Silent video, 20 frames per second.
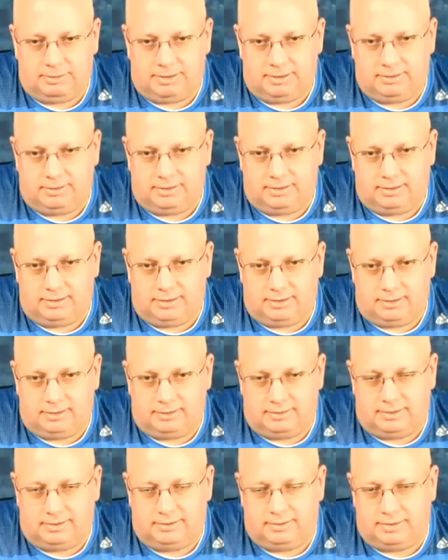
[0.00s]
about the uh,
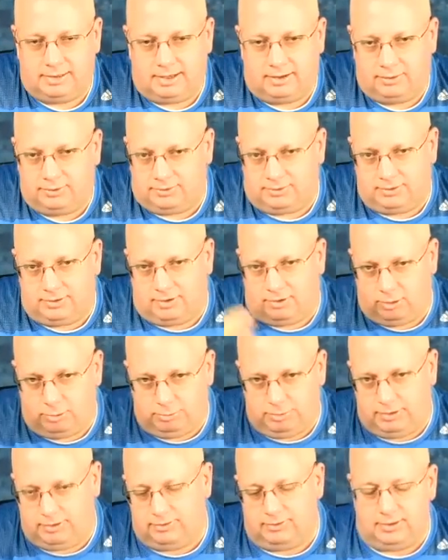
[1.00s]

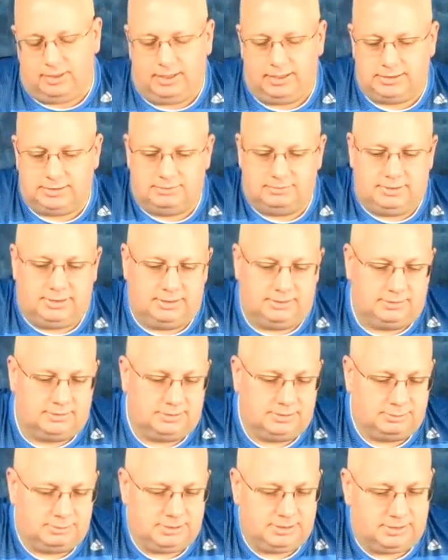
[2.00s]
$10,000 plus class of
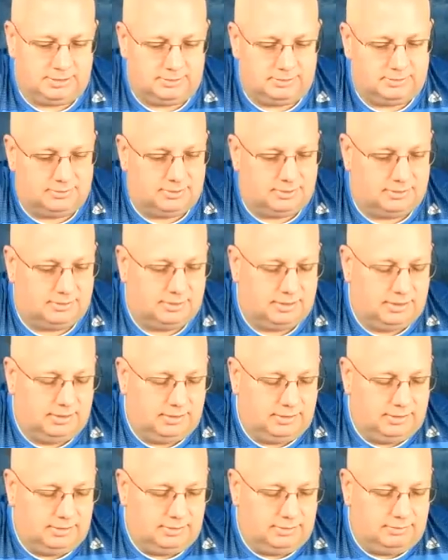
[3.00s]
lenses because uh,
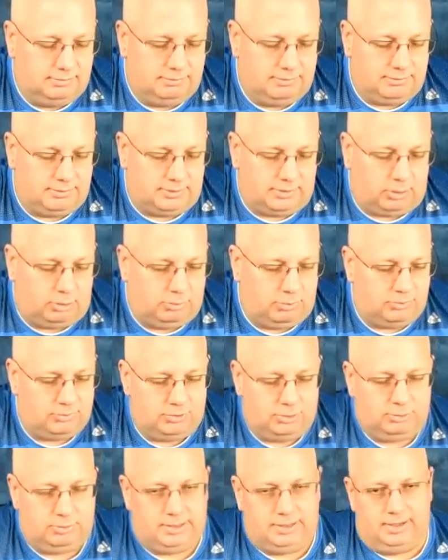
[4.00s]
almost
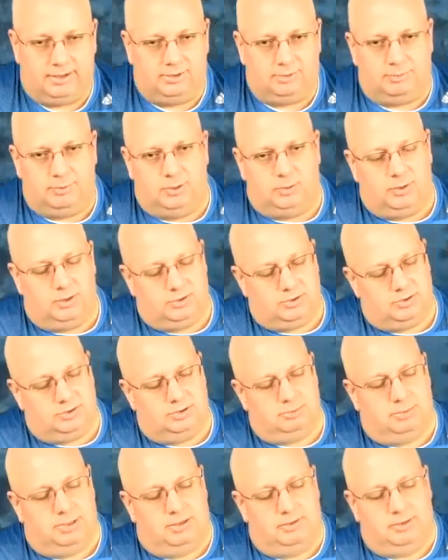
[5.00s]
nobody asks me
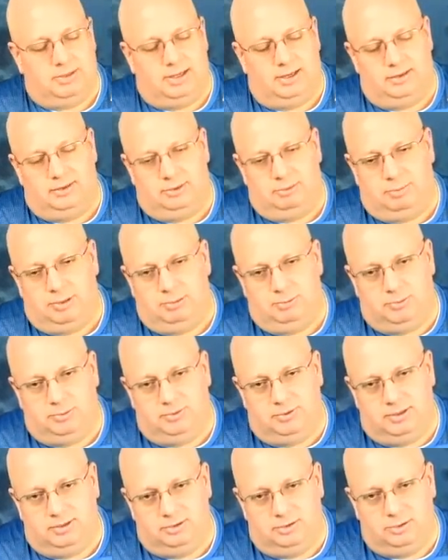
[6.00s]
questions about that, and the
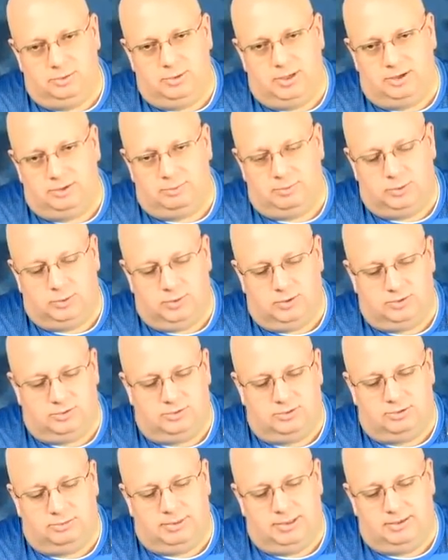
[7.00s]
people that do ask me
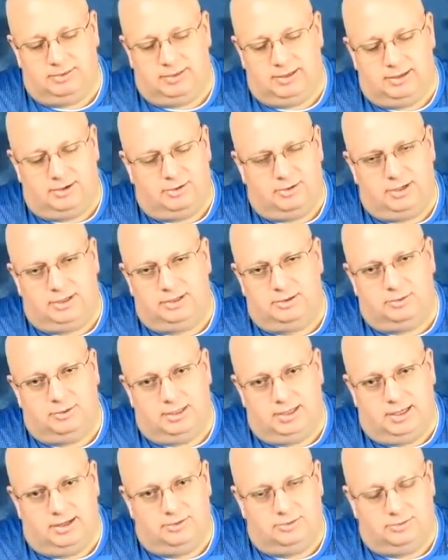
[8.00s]
questions about that already know
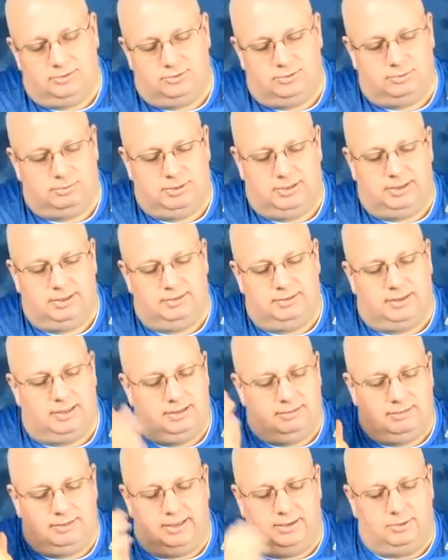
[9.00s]
the answers. To me, they they,
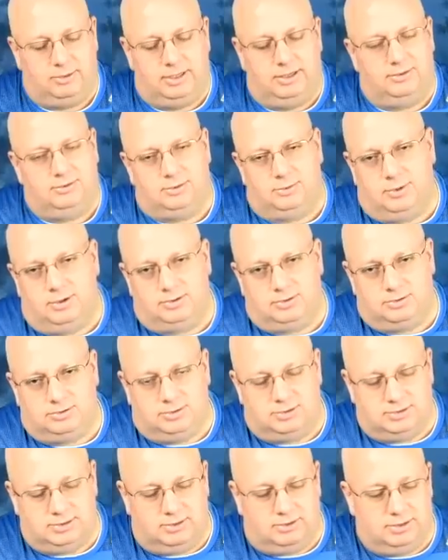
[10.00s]
they don't ask questions
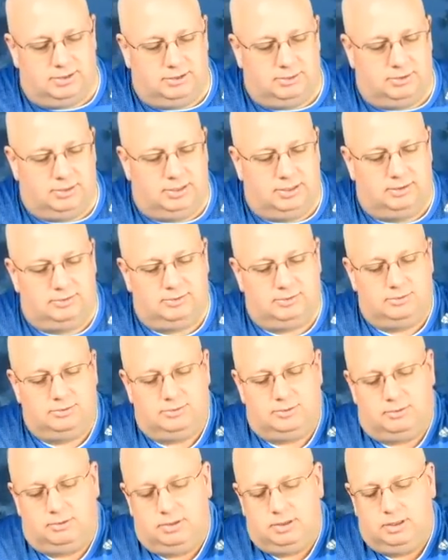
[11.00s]
because they already know the answers.
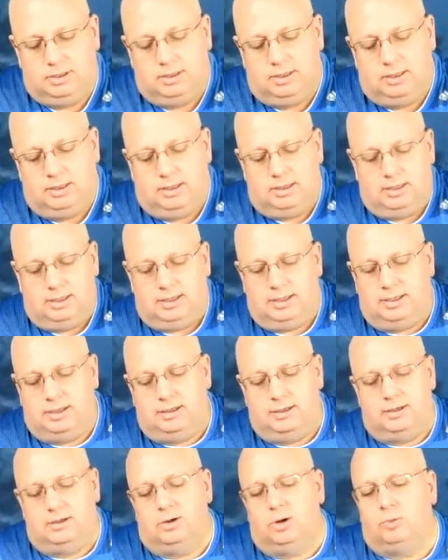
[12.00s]
So,
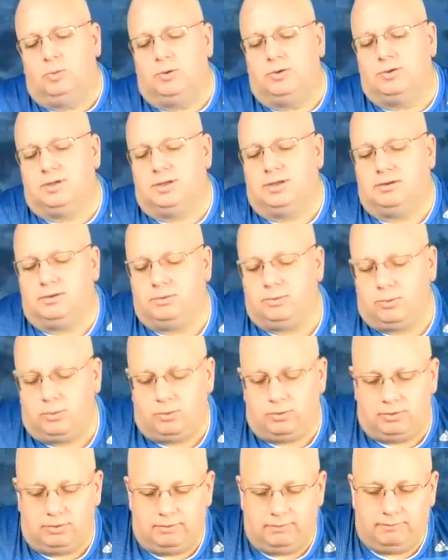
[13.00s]
in no particular
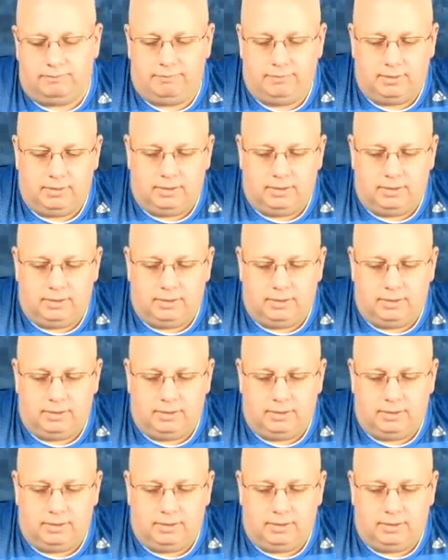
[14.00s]
order,